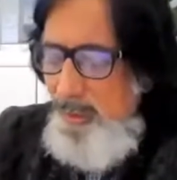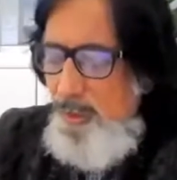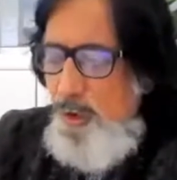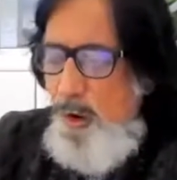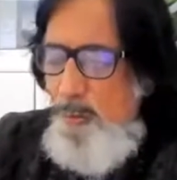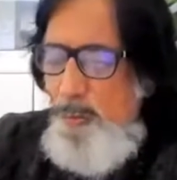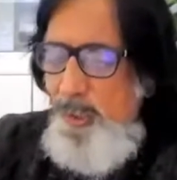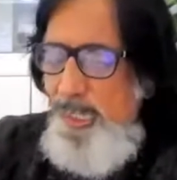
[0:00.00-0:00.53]

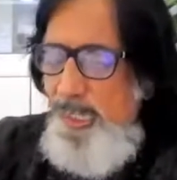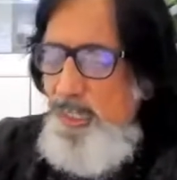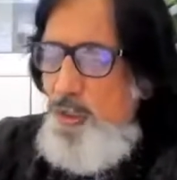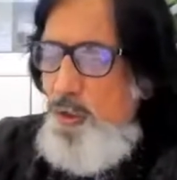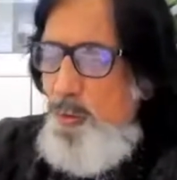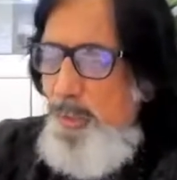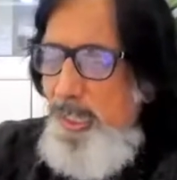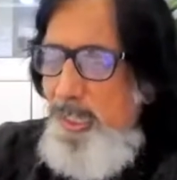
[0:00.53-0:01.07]
components,
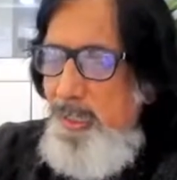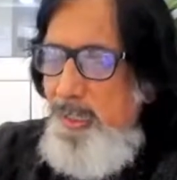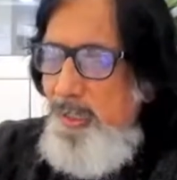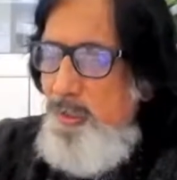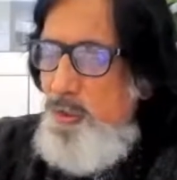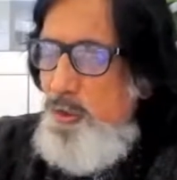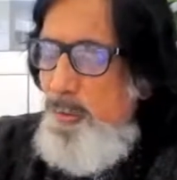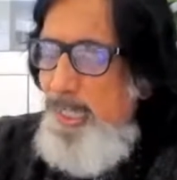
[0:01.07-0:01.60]
so
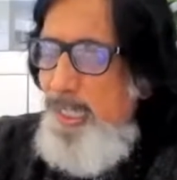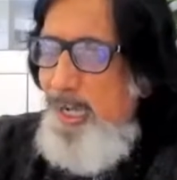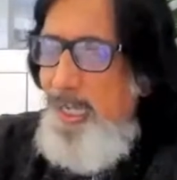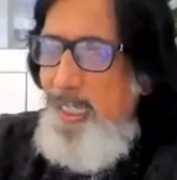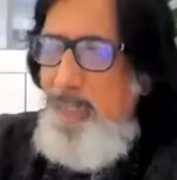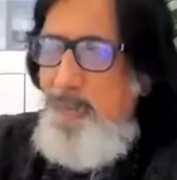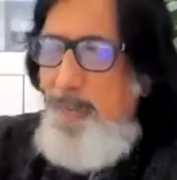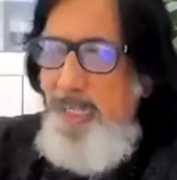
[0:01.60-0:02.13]
many
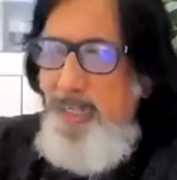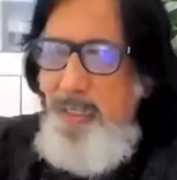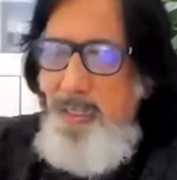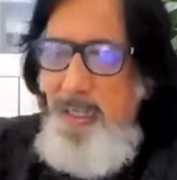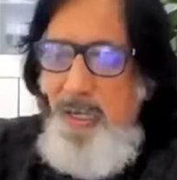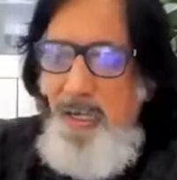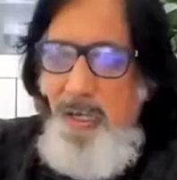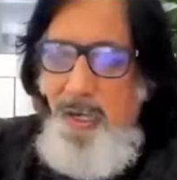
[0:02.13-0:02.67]

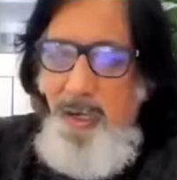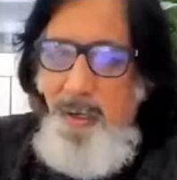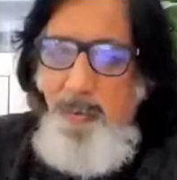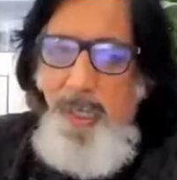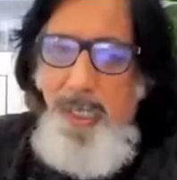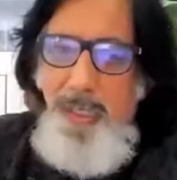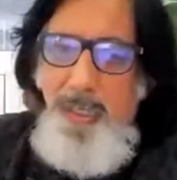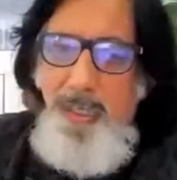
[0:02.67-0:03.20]
aspects.
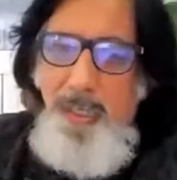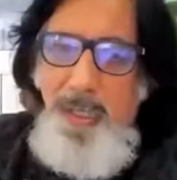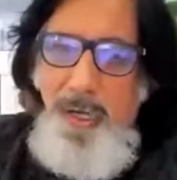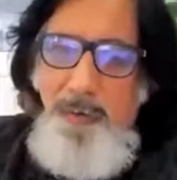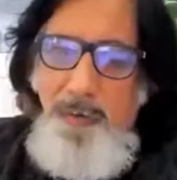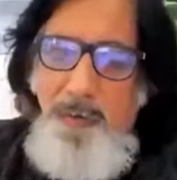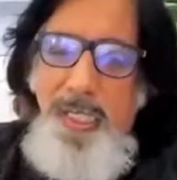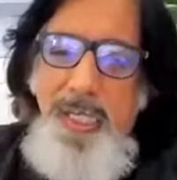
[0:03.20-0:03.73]
But
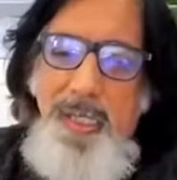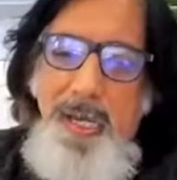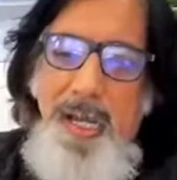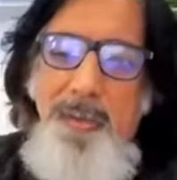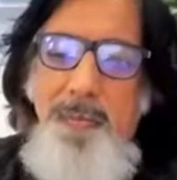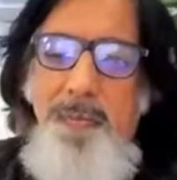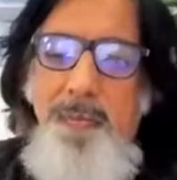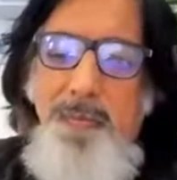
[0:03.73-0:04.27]
every
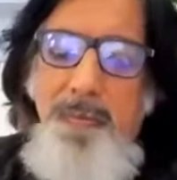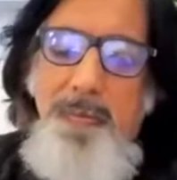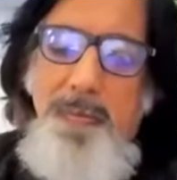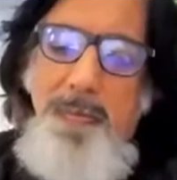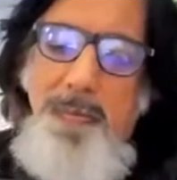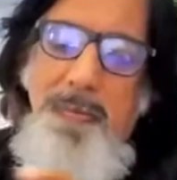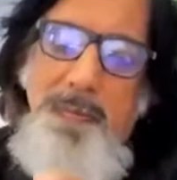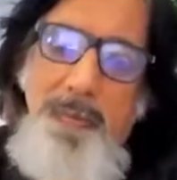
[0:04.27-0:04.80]

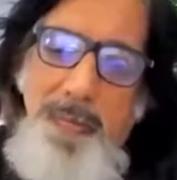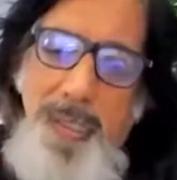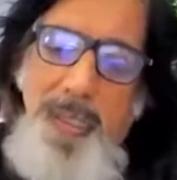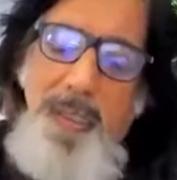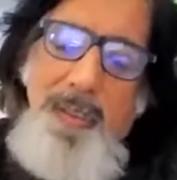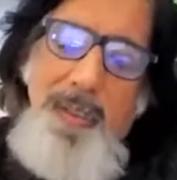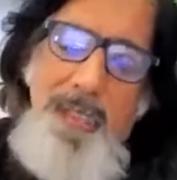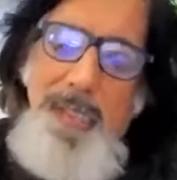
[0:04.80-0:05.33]
time
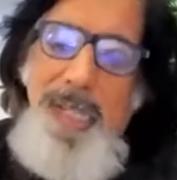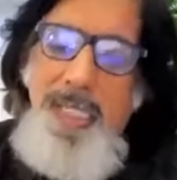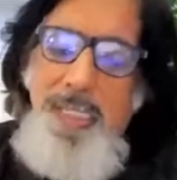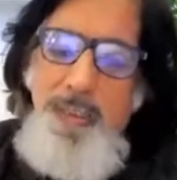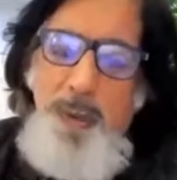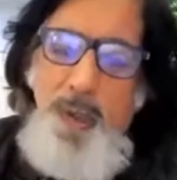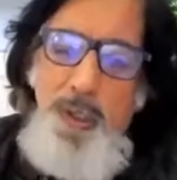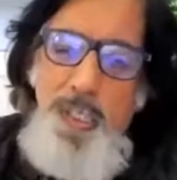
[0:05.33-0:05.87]
the
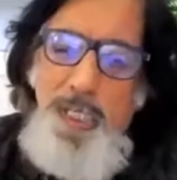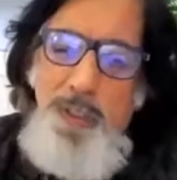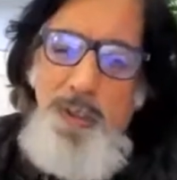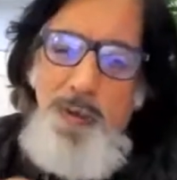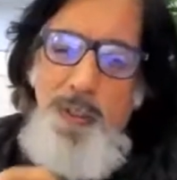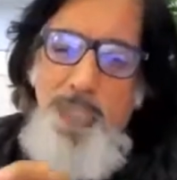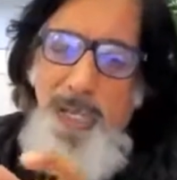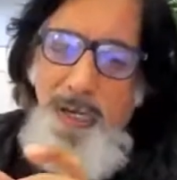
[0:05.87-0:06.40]
next project
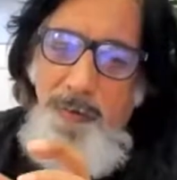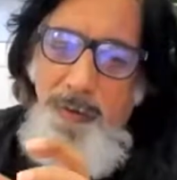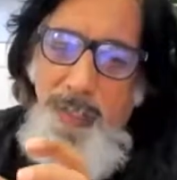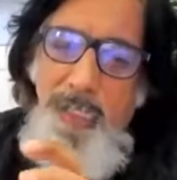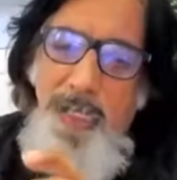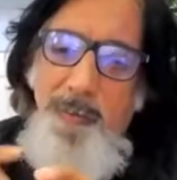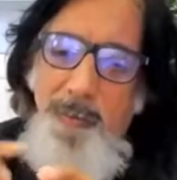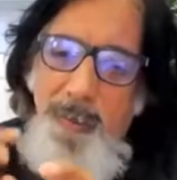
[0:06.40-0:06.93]
you say, I will
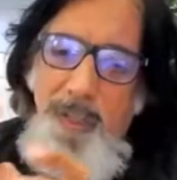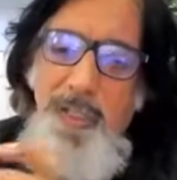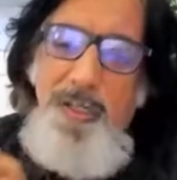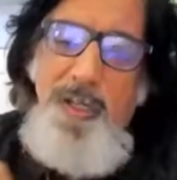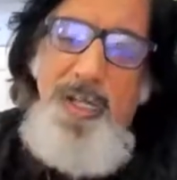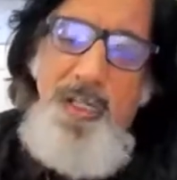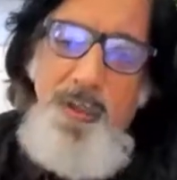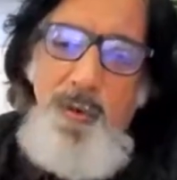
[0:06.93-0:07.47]
come, you and
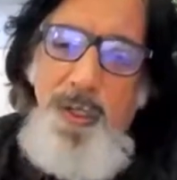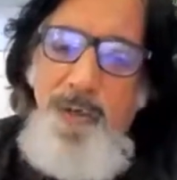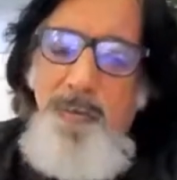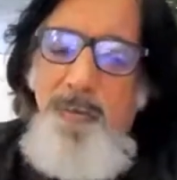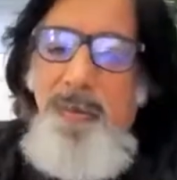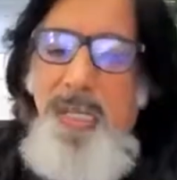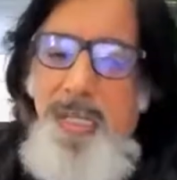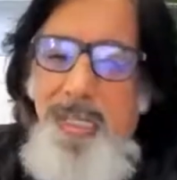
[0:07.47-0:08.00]
try to
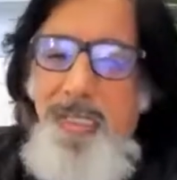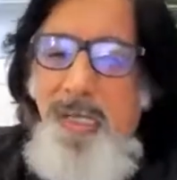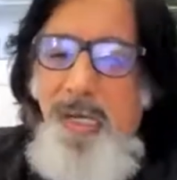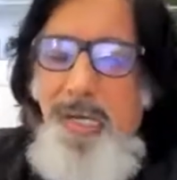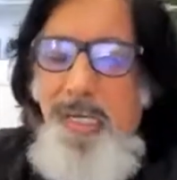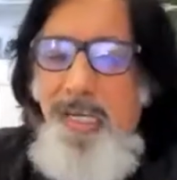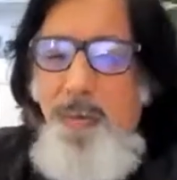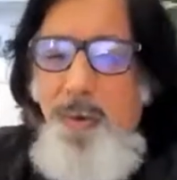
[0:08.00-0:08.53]
come
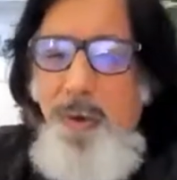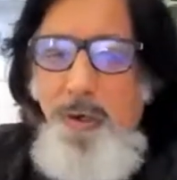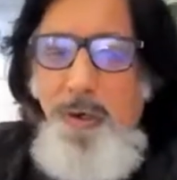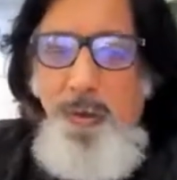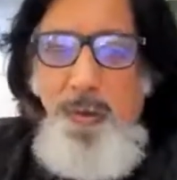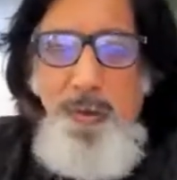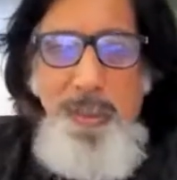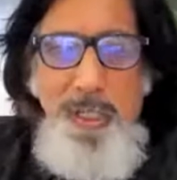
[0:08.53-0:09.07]
slightly more
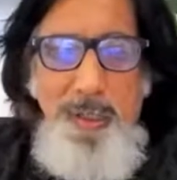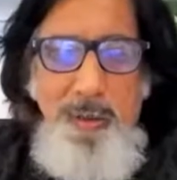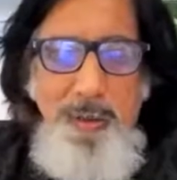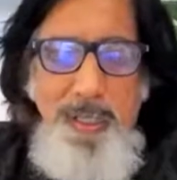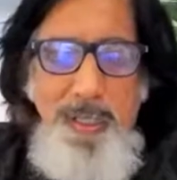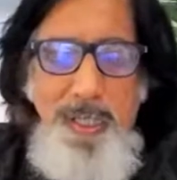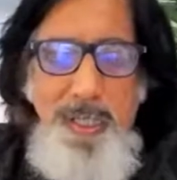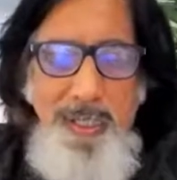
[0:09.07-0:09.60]
closer to
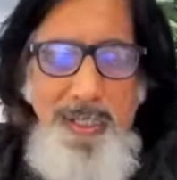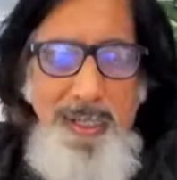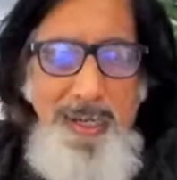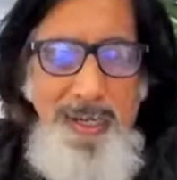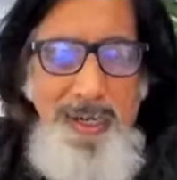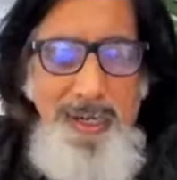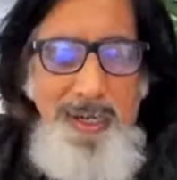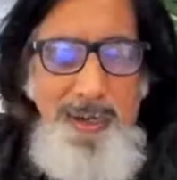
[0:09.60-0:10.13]
it and
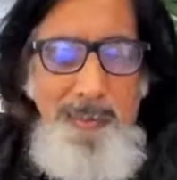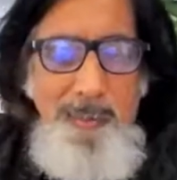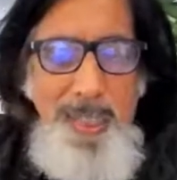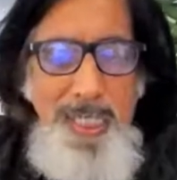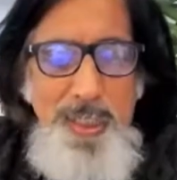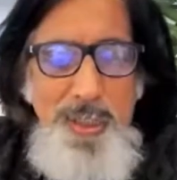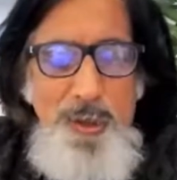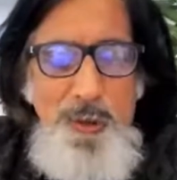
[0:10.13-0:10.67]

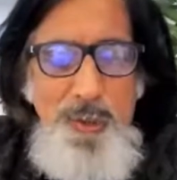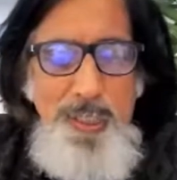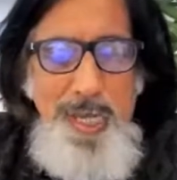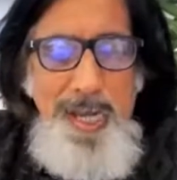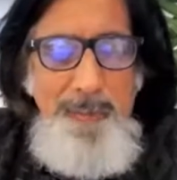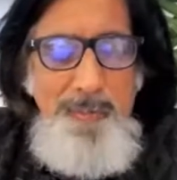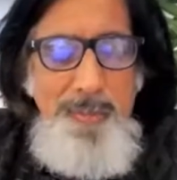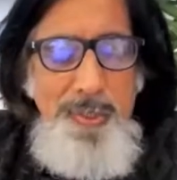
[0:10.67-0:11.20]
bridge those
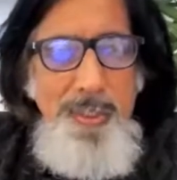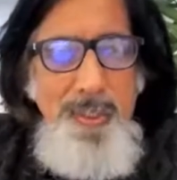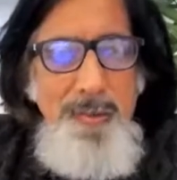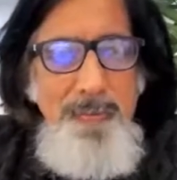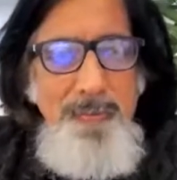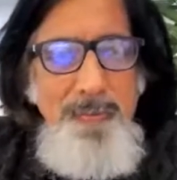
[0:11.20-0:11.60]
gaps.